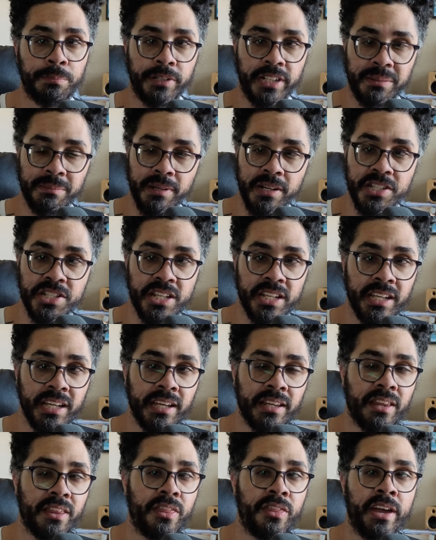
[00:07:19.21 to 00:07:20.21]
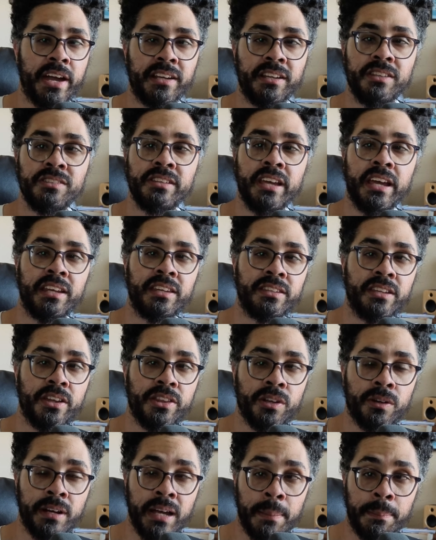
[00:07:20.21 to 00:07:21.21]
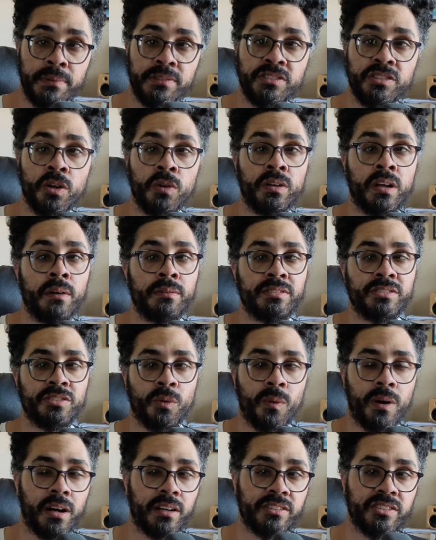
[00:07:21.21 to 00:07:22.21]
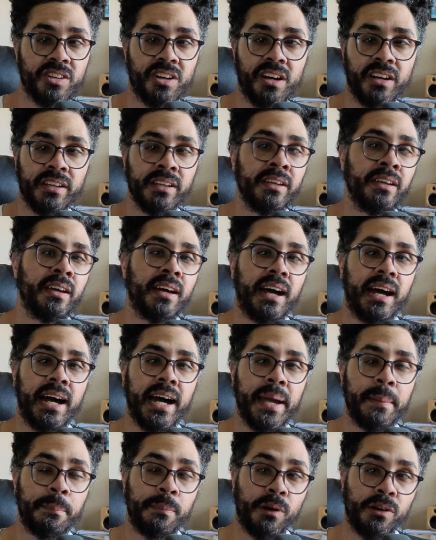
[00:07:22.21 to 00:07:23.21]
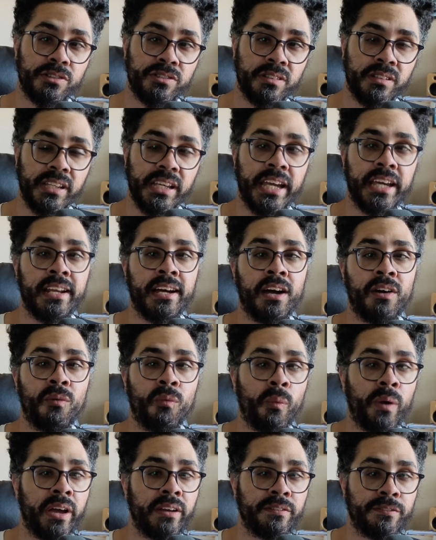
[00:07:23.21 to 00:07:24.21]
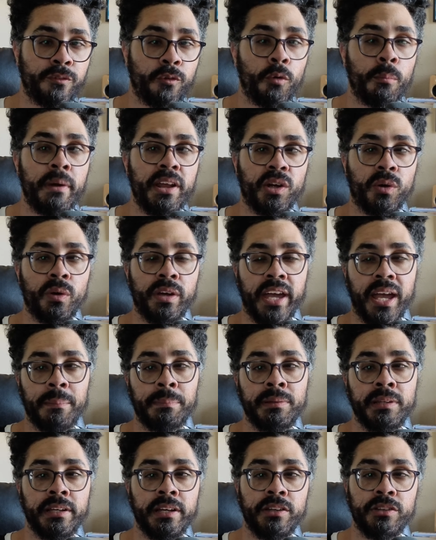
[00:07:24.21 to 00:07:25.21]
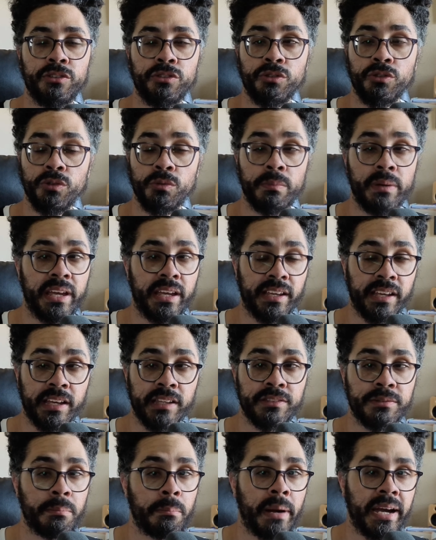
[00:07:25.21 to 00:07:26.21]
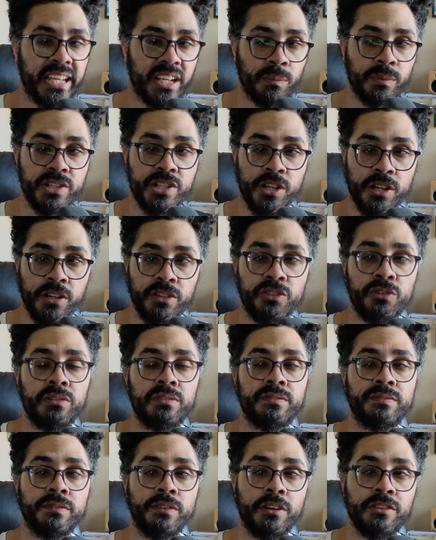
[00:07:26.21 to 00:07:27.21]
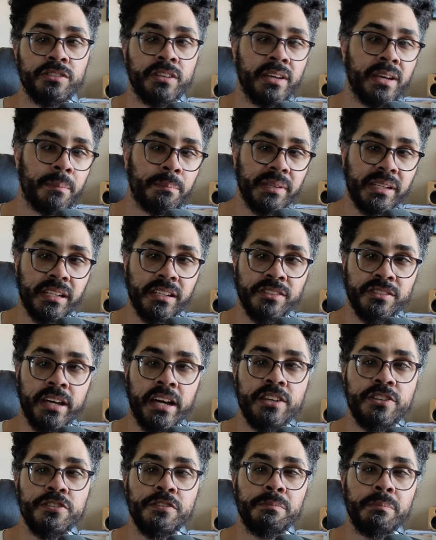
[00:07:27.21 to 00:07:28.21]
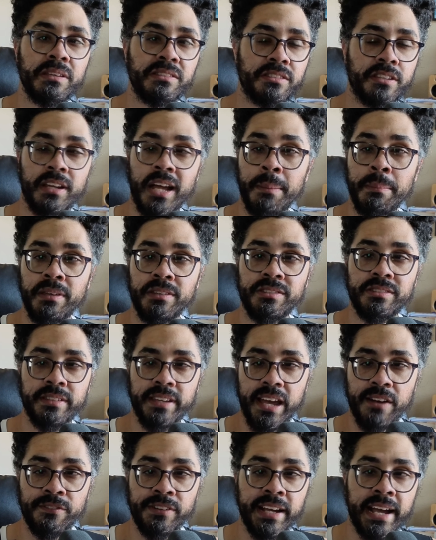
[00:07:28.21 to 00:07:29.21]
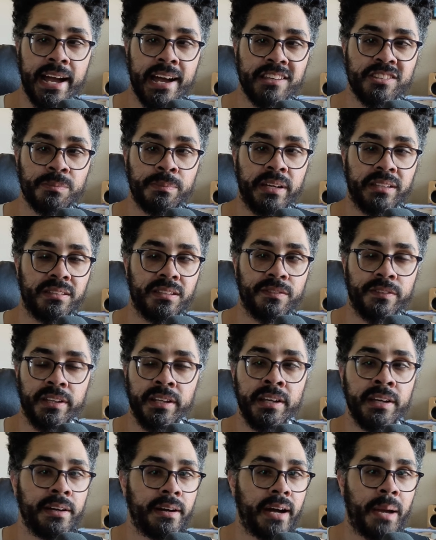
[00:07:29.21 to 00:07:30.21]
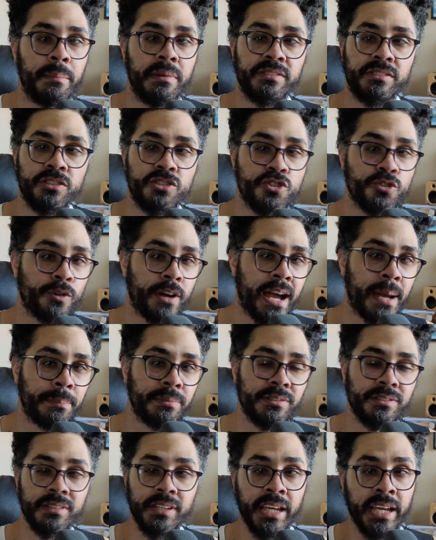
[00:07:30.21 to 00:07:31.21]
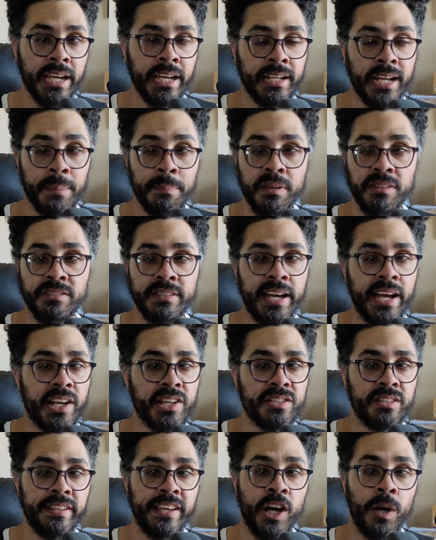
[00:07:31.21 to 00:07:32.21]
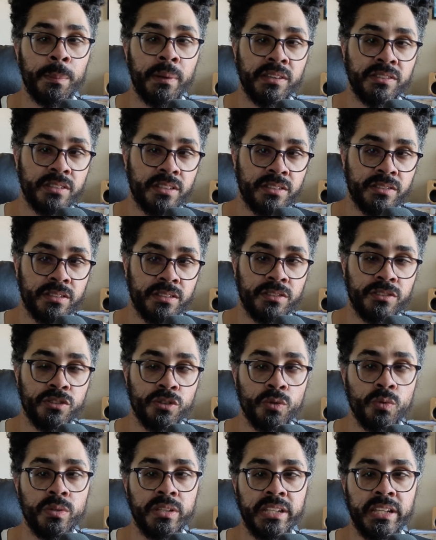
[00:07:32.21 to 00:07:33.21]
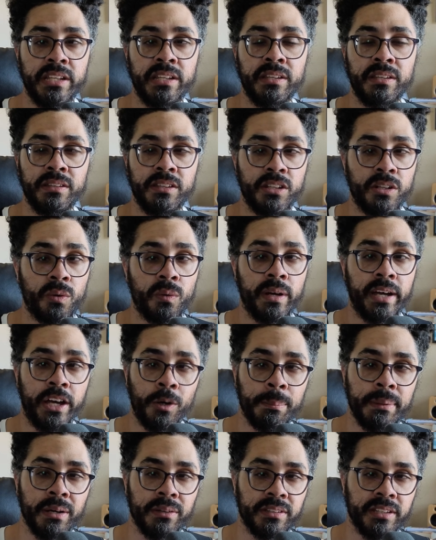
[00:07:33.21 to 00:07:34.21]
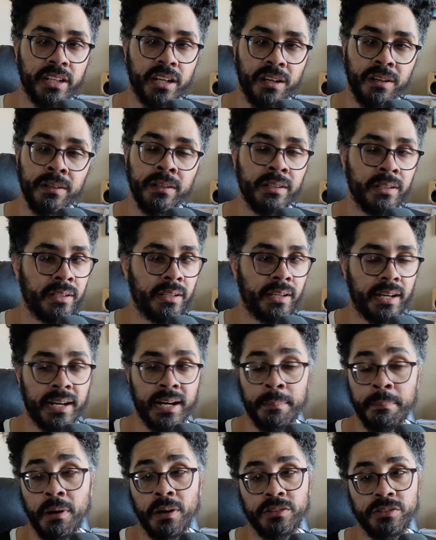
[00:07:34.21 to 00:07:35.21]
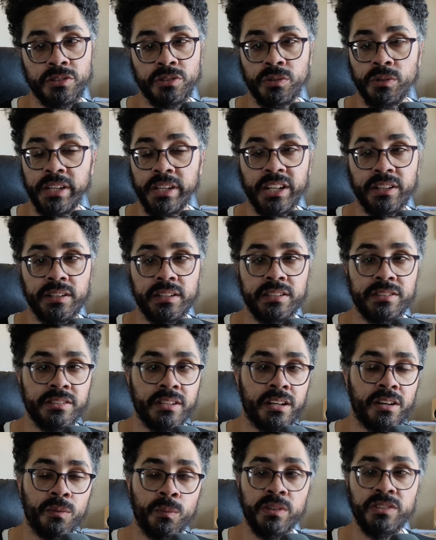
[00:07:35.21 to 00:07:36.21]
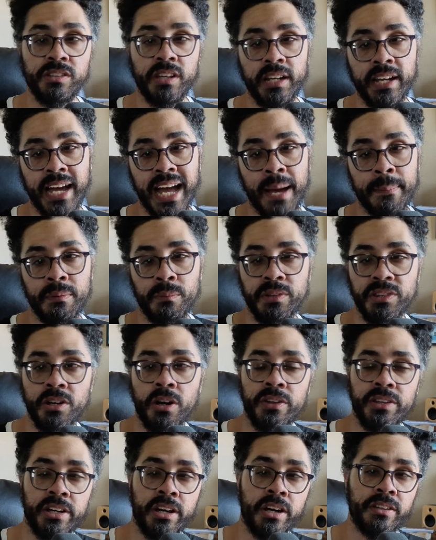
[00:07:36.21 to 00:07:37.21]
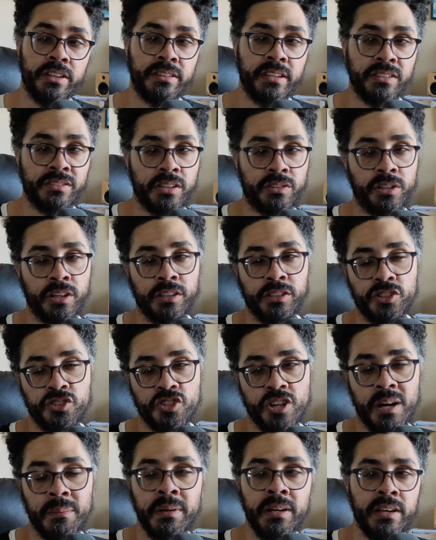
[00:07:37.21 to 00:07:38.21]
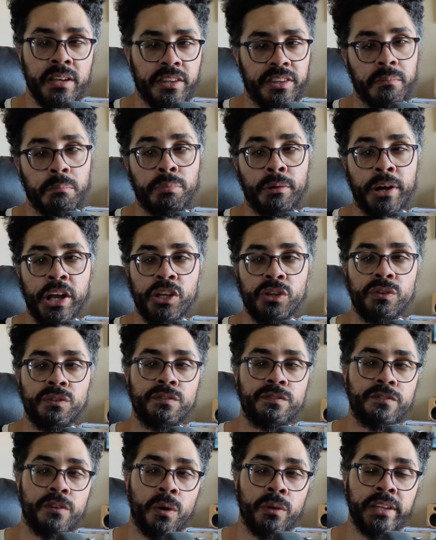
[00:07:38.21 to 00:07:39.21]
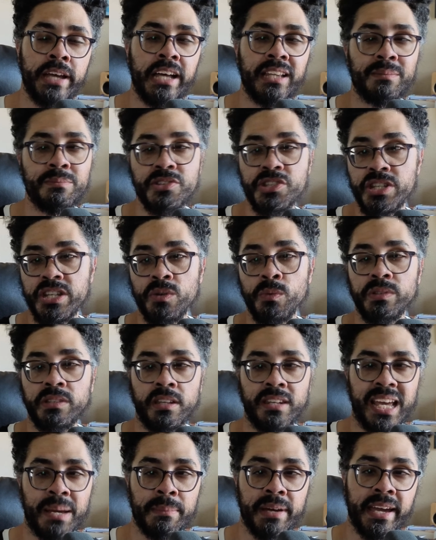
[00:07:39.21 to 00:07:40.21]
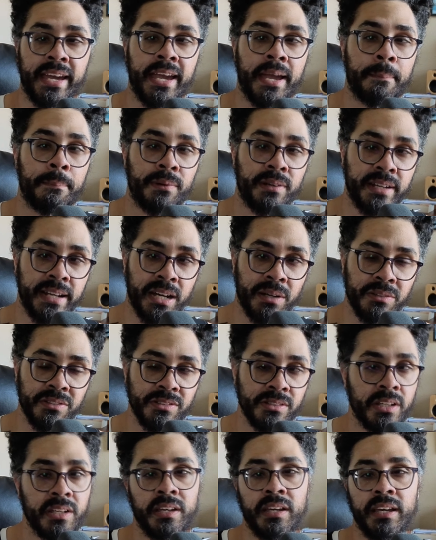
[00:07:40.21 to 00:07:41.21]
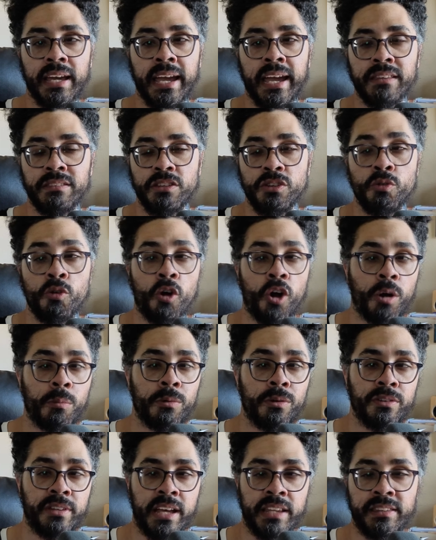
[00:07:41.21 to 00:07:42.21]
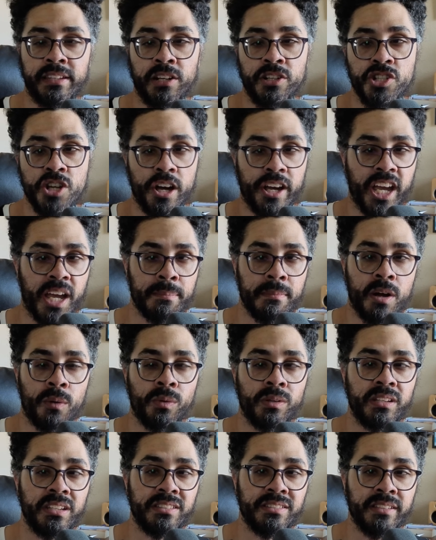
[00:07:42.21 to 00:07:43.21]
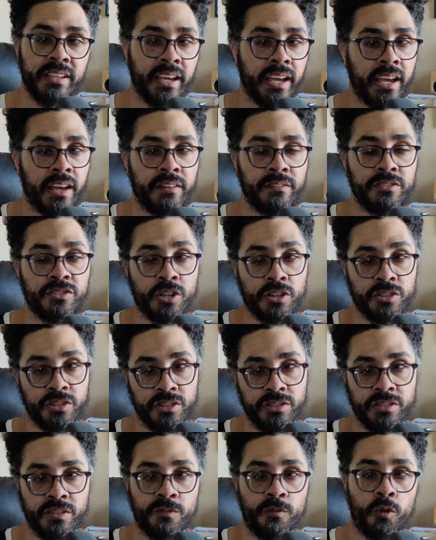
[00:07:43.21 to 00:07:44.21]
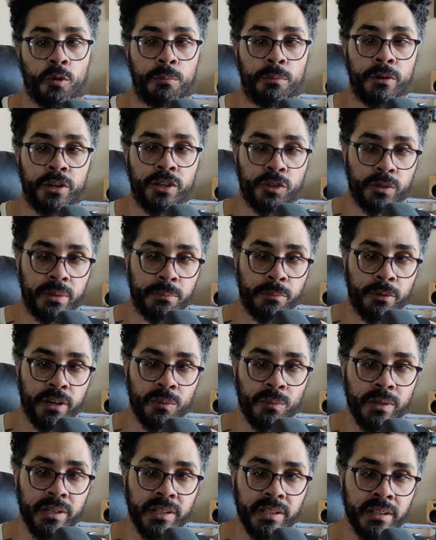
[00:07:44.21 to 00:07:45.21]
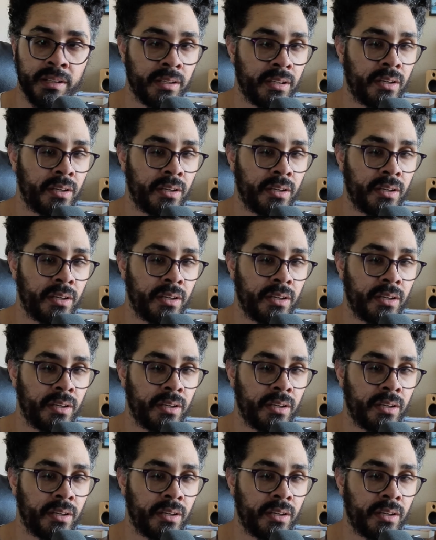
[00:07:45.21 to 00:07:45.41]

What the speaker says: pretty much it. That is another episode of Squawk Talk. I personally cannot wait for medical gameplay to make its mighty return to the verse because I do miss it. I miss every aspect of it. I miss the traps, and I miss actually helping citizens who need, help out there. I'm also curious what's going to happen with all the other things that they're going to drop. The brand new Vault LMG with a name I can't pronounce, and the new armor that they're talking about releasing in Star Citizen 4.3.1.